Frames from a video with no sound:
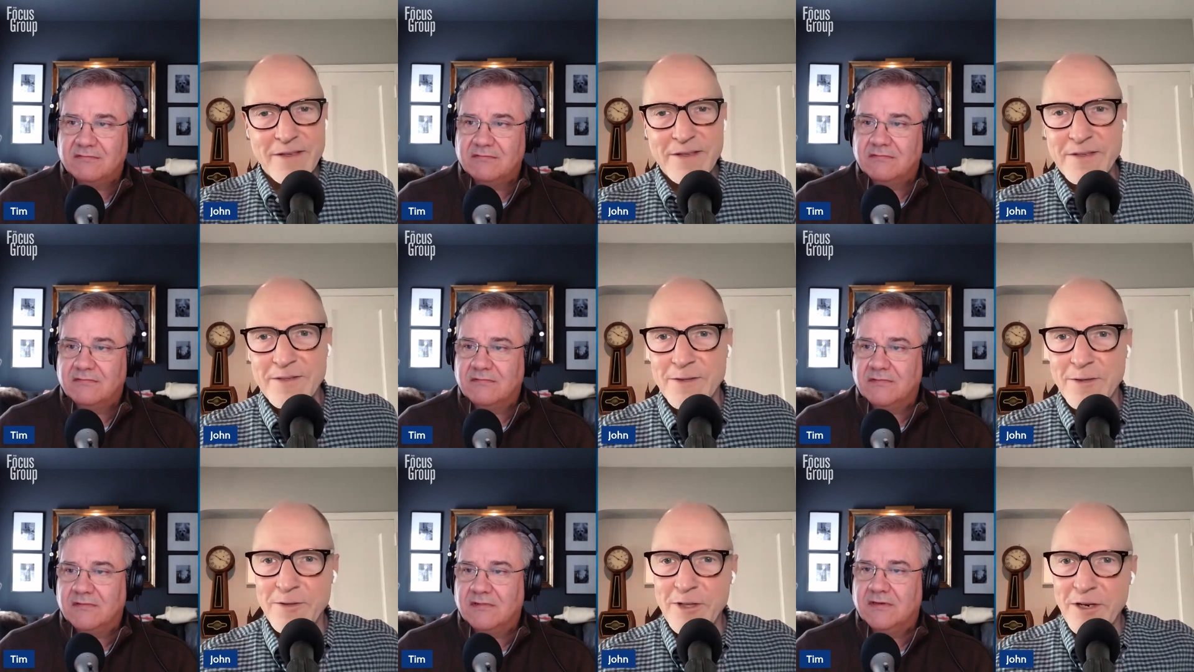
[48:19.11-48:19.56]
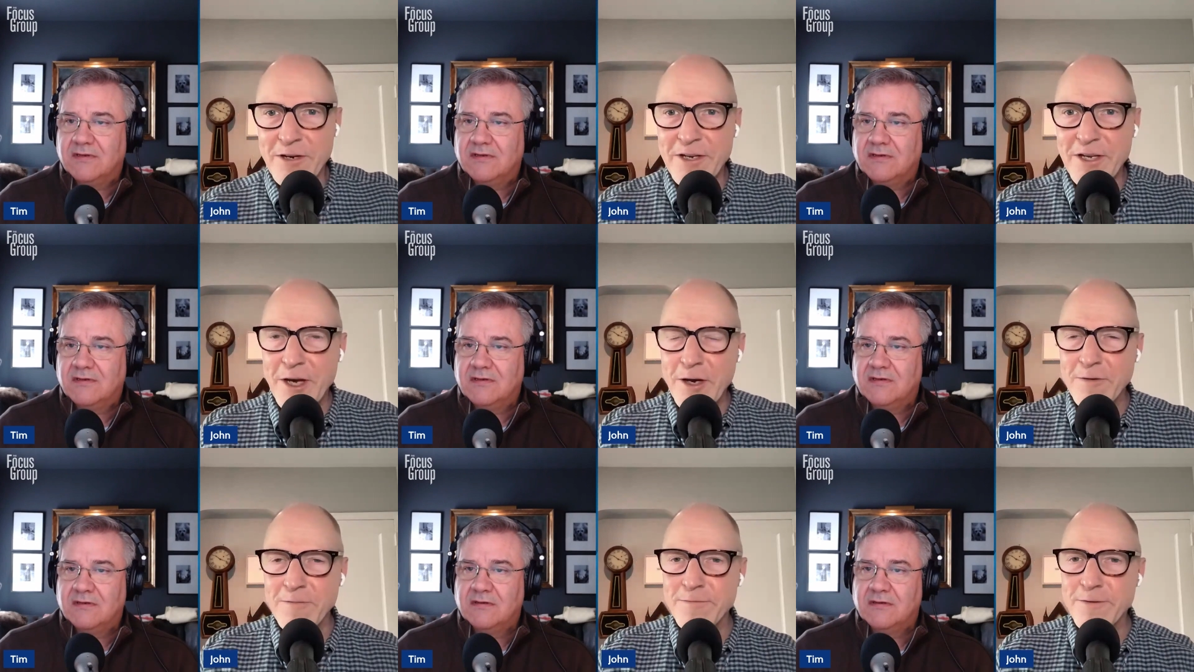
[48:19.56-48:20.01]
Speaker 1: So there you
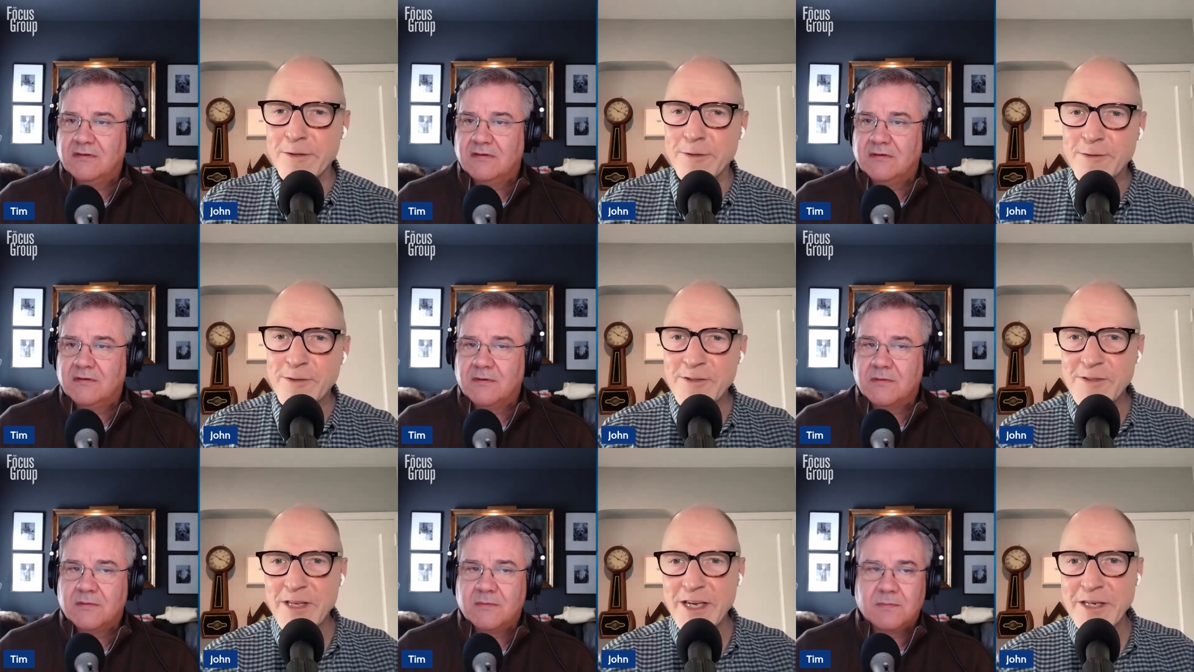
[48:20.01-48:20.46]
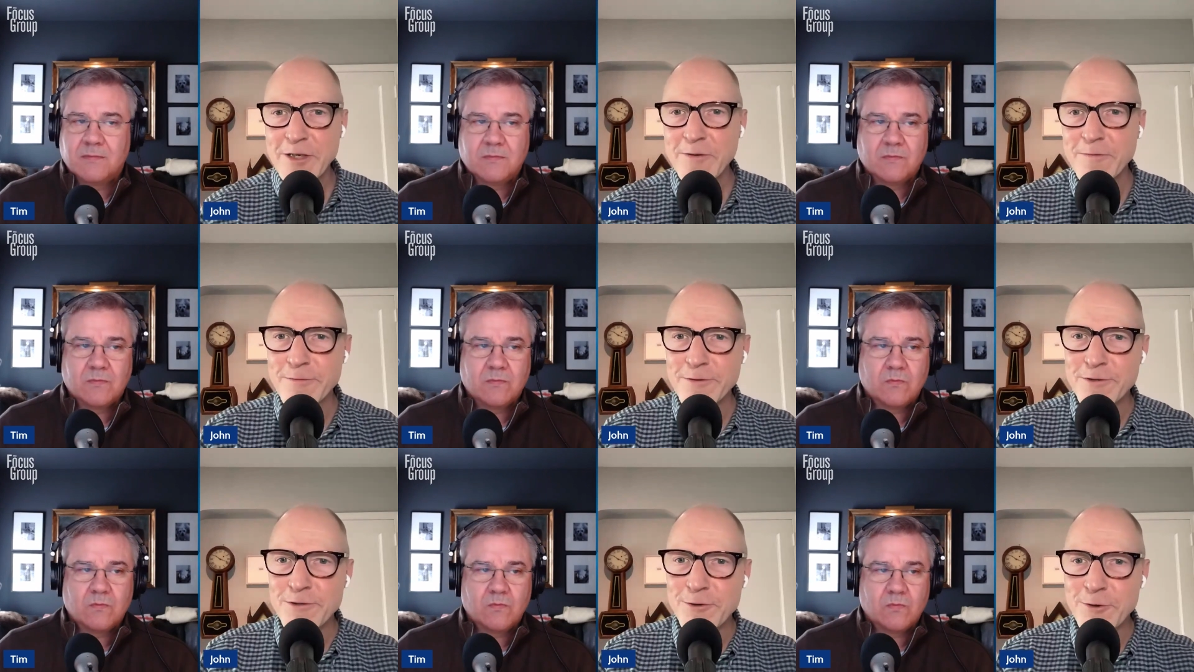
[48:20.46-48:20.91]
go, folks. Thank you
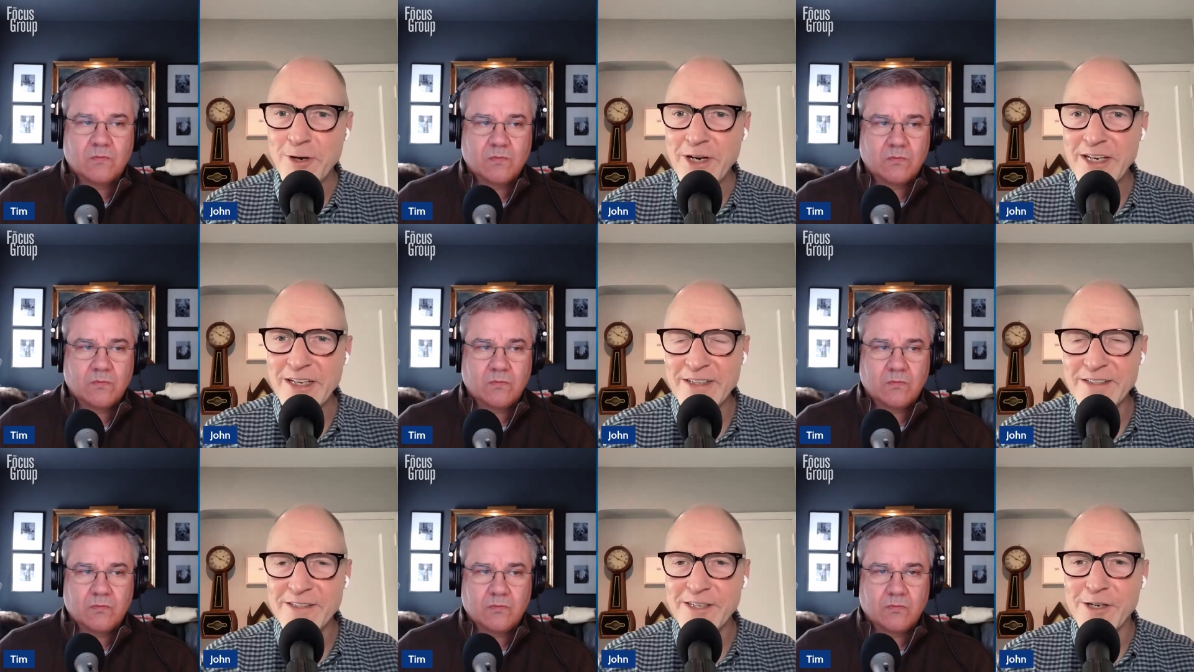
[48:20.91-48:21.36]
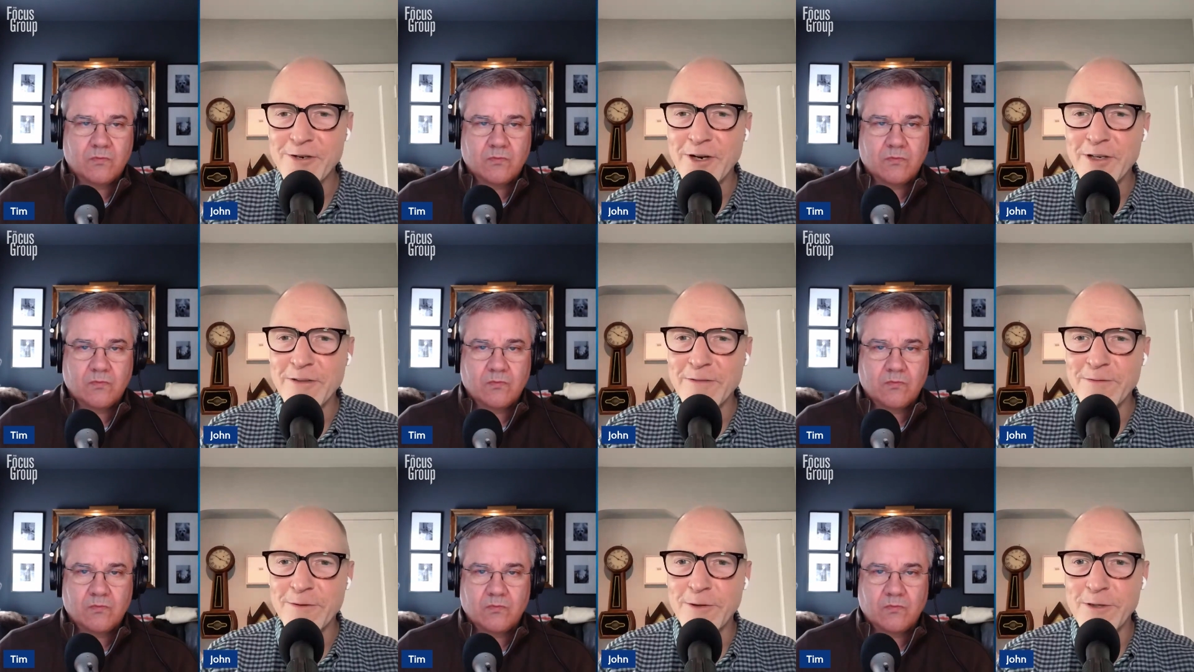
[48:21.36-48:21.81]
for joining us here
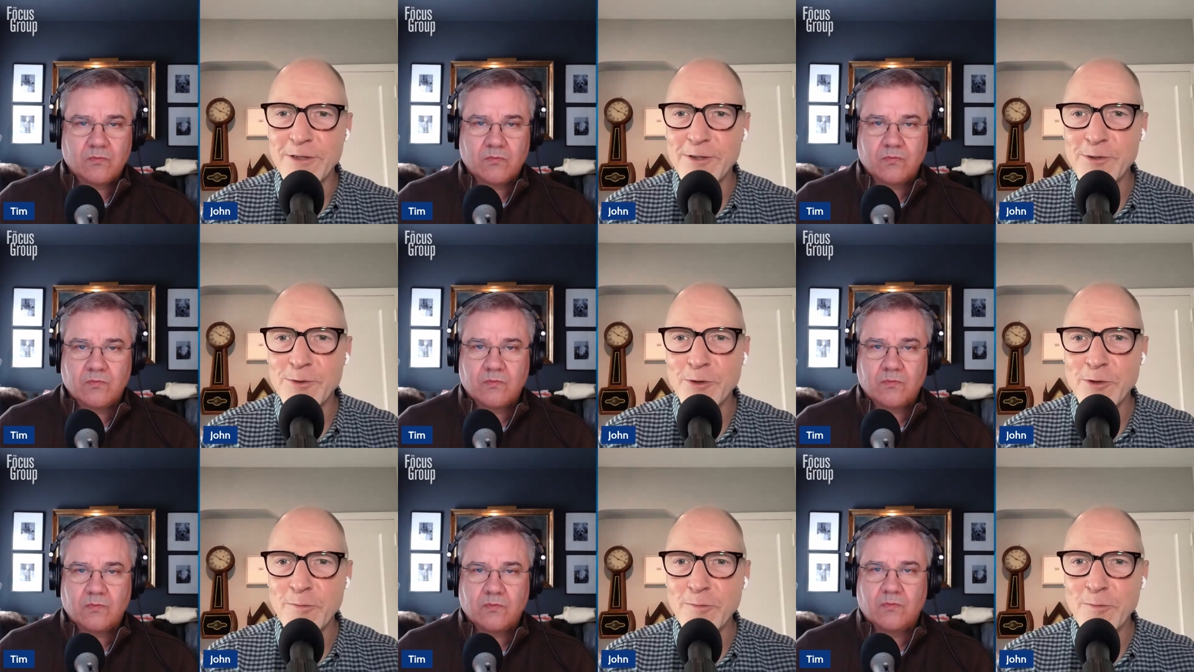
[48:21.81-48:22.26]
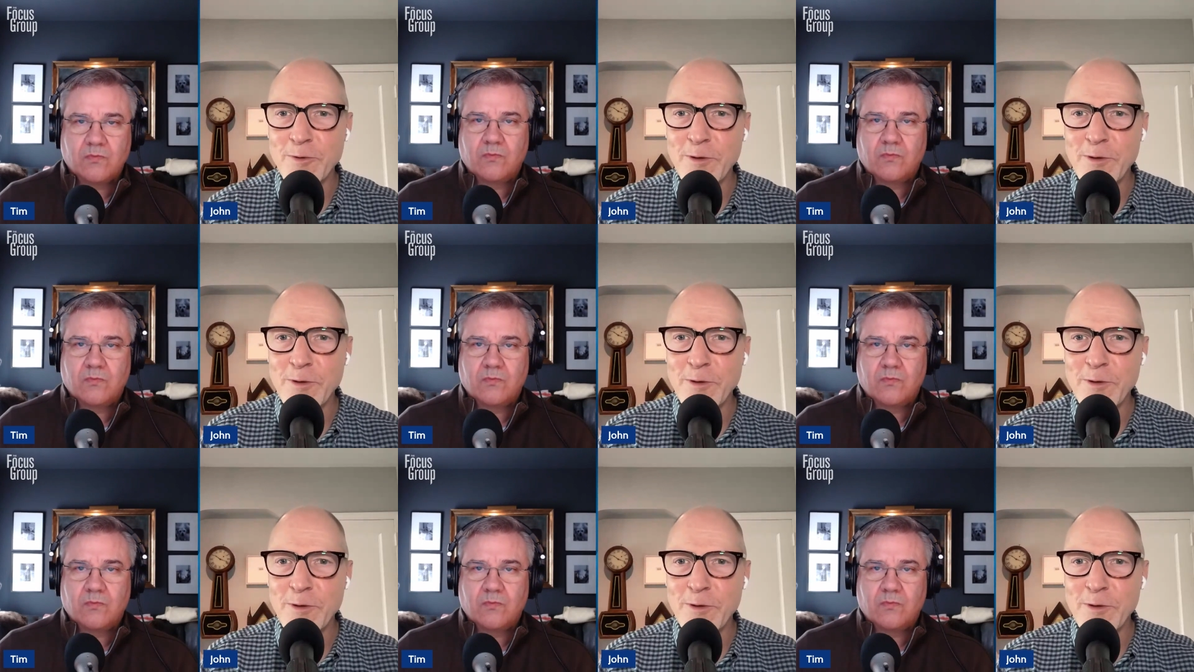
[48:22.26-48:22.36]
on the Focus Group.